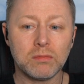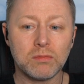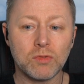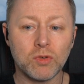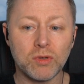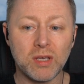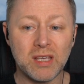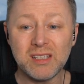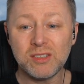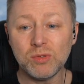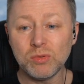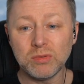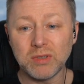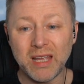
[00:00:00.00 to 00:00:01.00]
know, he's
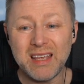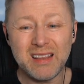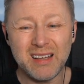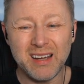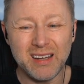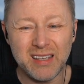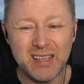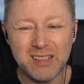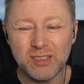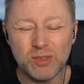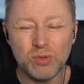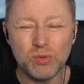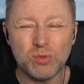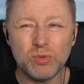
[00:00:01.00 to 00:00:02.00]
no like that. He's
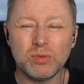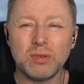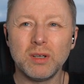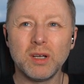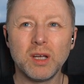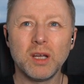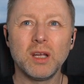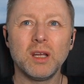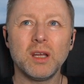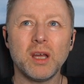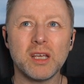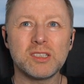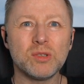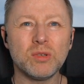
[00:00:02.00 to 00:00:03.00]
no,
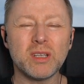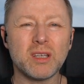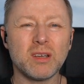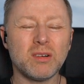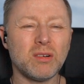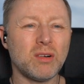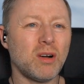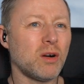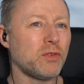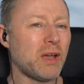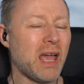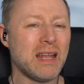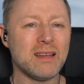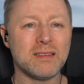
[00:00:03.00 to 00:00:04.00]
it's not like of
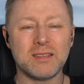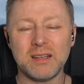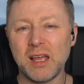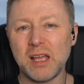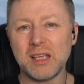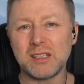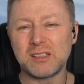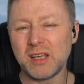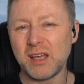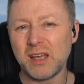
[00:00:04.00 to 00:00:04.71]
anything is